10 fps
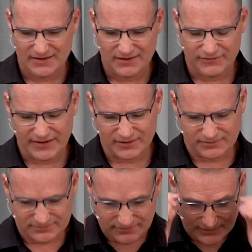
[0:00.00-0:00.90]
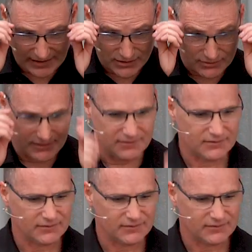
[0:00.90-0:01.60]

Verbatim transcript: In fact, actually,